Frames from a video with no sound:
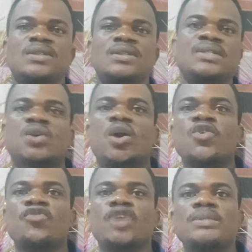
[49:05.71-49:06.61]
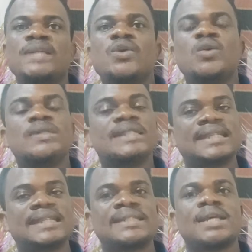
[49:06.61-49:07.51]
They score you from 0 to
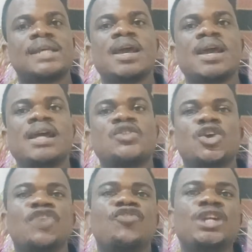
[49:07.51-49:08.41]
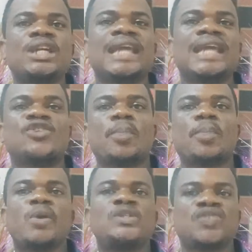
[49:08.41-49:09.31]
6. So if you didn't get your
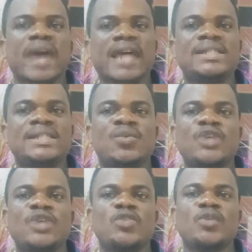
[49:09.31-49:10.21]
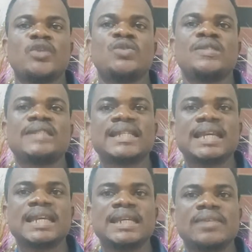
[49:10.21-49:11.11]
purpose right, which you are supposed to
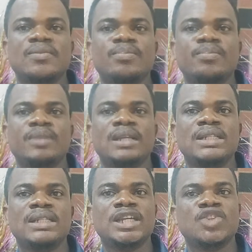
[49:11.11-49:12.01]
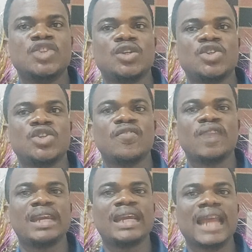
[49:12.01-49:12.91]
state in the introduction
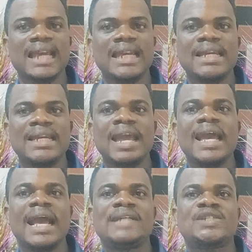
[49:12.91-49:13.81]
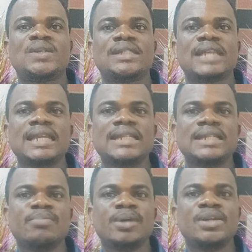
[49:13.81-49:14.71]
very clearly, and sustain it
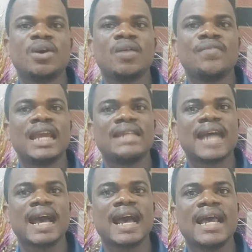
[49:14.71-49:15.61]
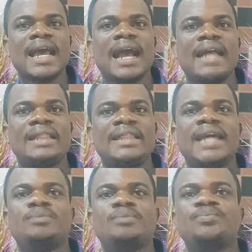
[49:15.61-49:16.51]
in the body of the letter, and
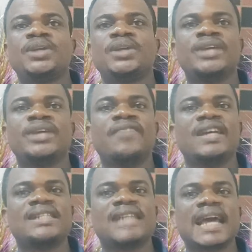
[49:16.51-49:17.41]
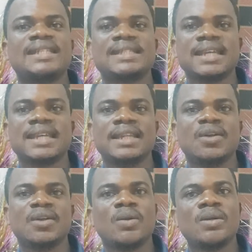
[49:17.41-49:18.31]
then re-emphasize it in
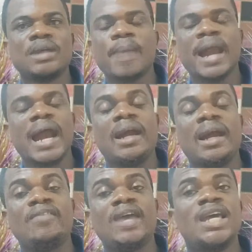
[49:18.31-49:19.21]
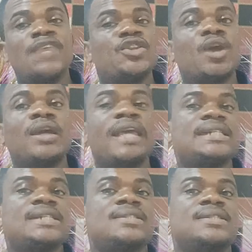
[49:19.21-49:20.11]
the concluding paragraph. If you don't
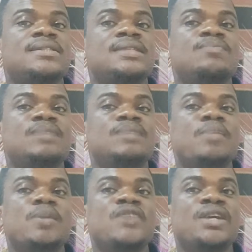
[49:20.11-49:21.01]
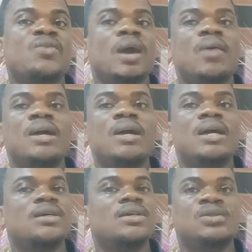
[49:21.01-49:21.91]
get the purpose very well,
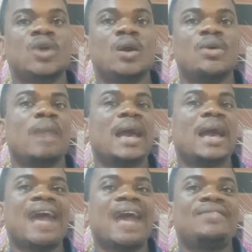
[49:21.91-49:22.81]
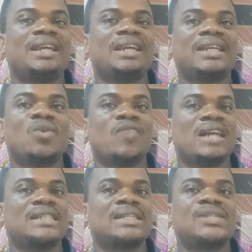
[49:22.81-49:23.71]
you might have
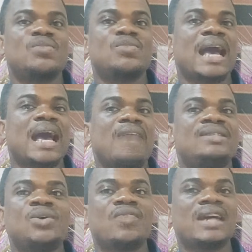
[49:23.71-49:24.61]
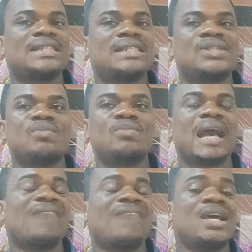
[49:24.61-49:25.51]
3/6, you might have 0/6, you
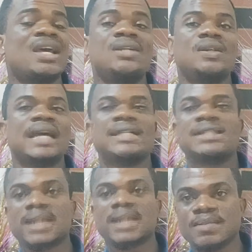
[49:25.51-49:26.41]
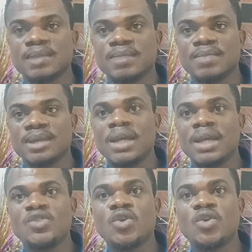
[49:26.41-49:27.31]
might have, just as the case may be.
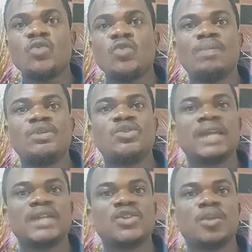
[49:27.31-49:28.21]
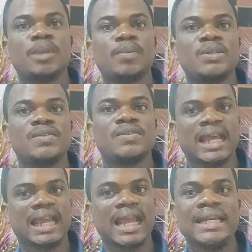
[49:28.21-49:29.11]
So you should be able to get your purpose
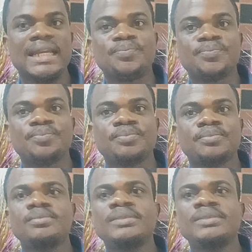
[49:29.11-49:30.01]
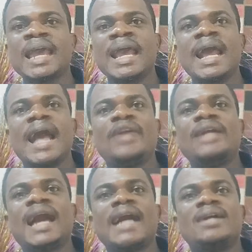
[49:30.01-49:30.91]
clearly.
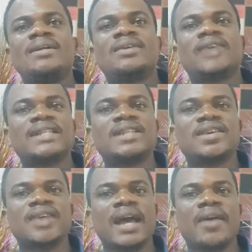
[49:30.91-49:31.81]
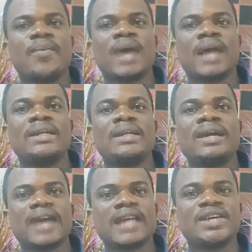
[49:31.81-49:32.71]
Another
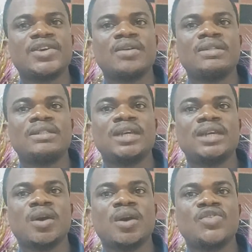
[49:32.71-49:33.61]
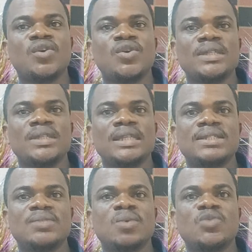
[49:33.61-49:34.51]
criterion they also use
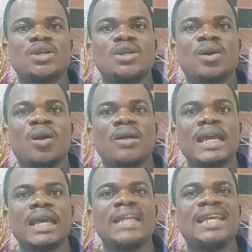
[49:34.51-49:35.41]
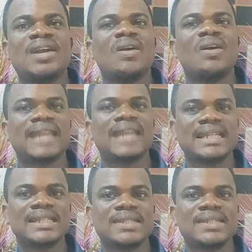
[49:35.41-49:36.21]
is what we call the content.